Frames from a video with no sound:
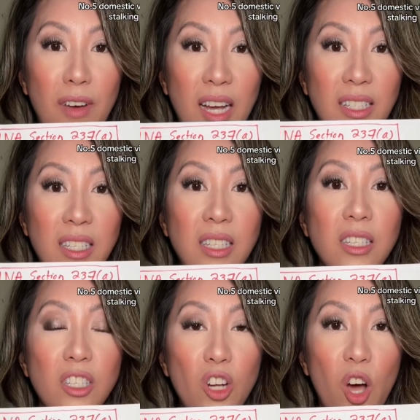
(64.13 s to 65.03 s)
Violence,
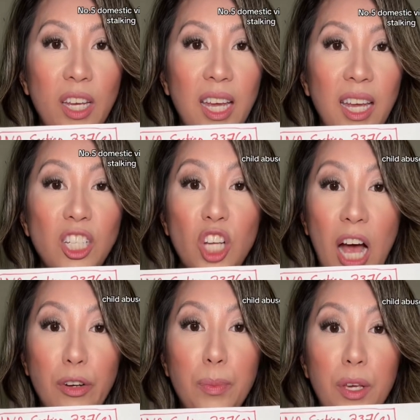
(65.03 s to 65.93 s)
Stalking,
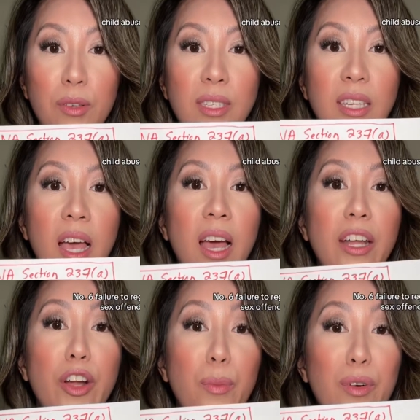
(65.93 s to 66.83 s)
Child Abuse.
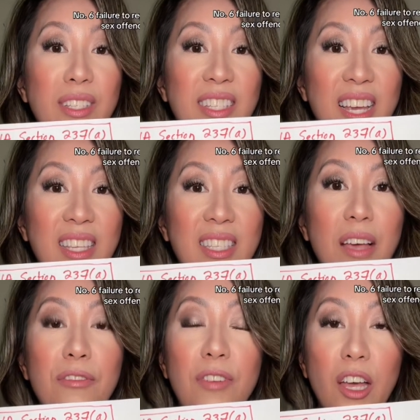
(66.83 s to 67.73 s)
Number 6,
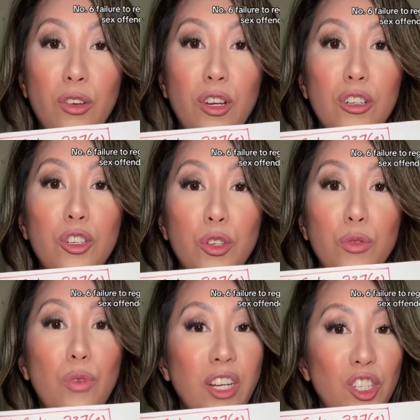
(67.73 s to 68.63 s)
Failure to
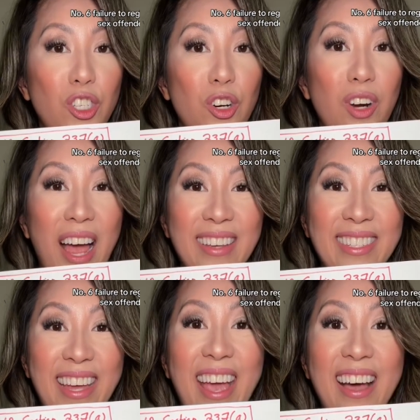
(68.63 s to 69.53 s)
register as
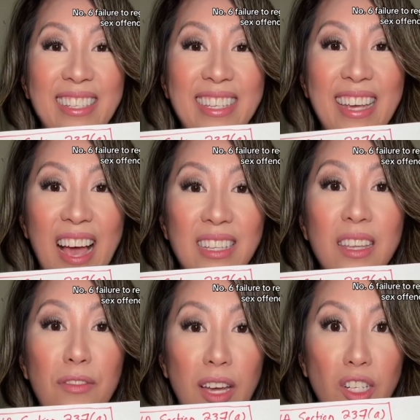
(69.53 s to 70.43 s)
a SEX
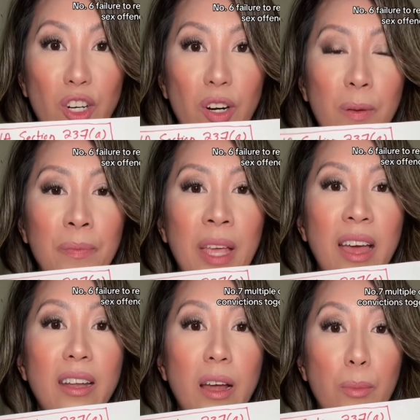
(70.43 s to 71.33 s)
offender.
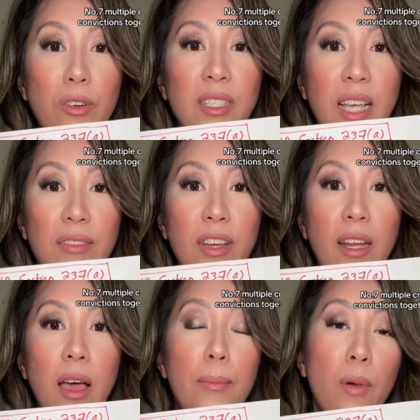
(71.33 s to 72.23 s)
Number 7,
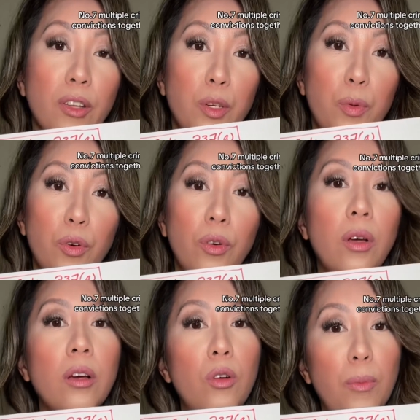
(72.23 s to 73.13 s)
Multiple
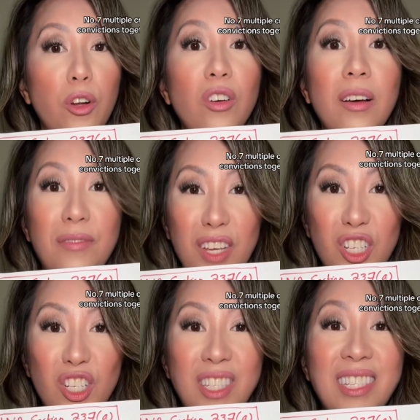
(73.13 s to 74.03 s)
criminal
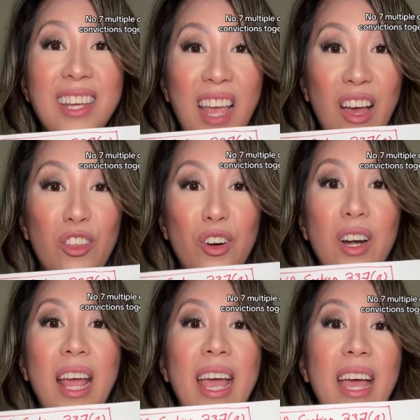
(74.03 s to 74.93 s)
convictions together.
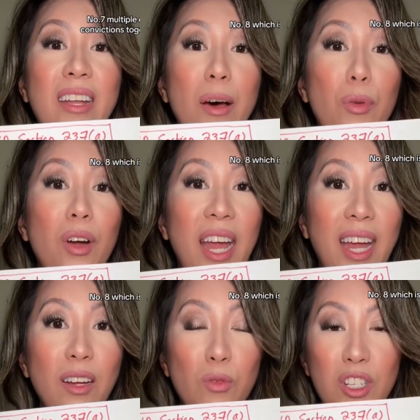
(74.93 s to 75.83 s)
And number
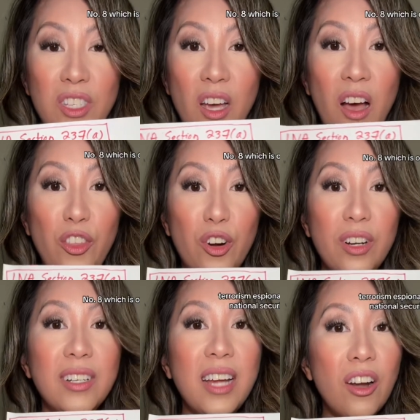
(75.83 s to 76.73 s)
8, which is other,
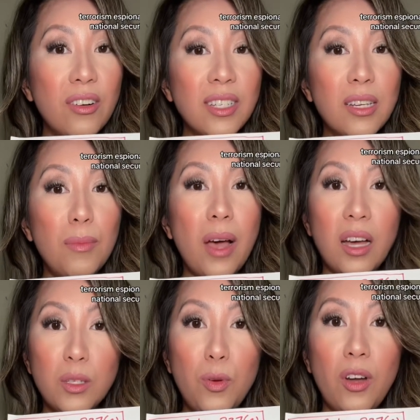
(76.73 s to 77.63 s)
terrorism,
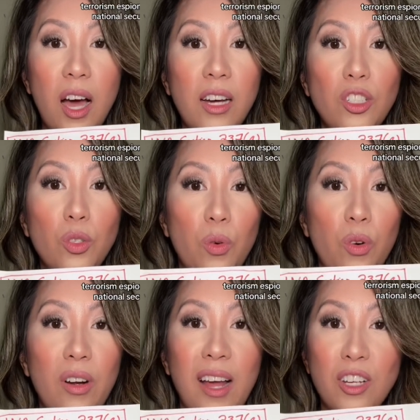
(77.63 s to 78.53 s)
espionage,
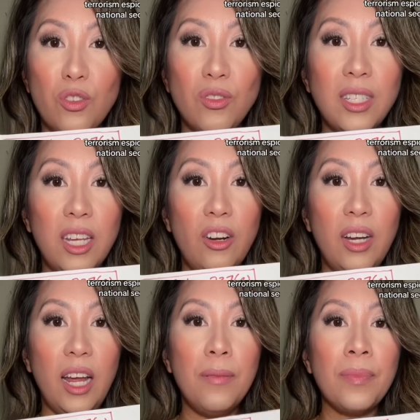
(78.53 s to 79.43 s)
or national
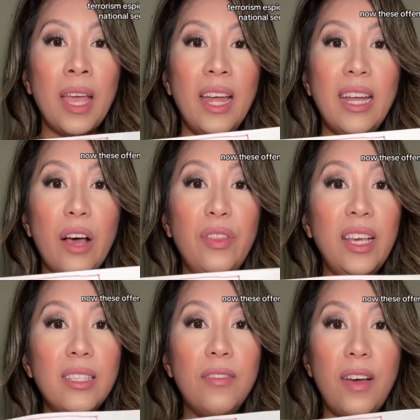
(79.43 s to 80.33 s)
security. Now,
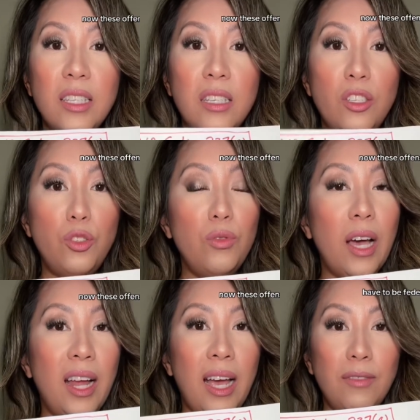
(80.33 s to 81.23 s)
these offenses do
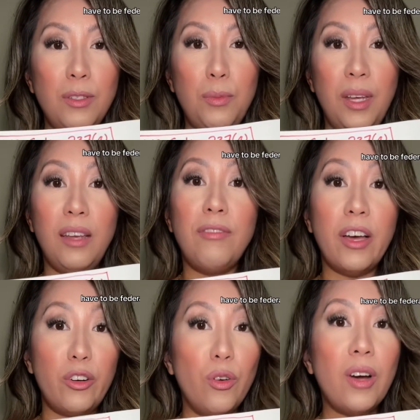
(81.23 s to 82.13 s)
not have to be
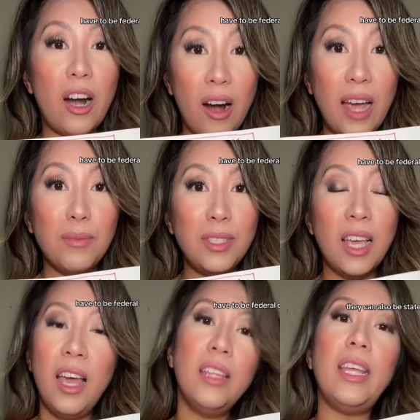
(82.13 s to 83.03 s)
federal crimes.
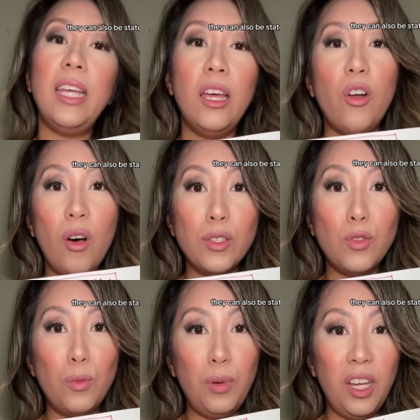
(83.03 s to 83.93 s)
They can
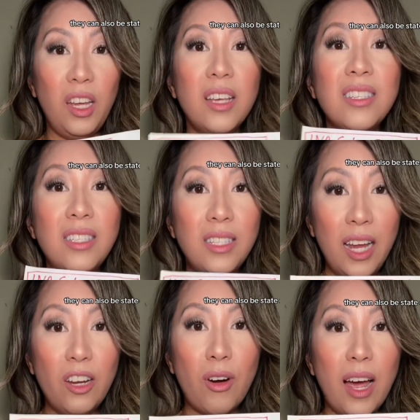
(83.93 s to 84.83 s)
also be
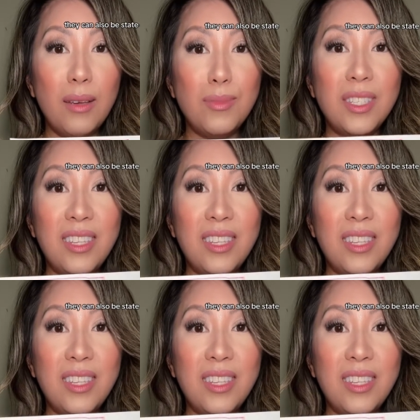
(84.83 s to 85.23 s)
state crimes.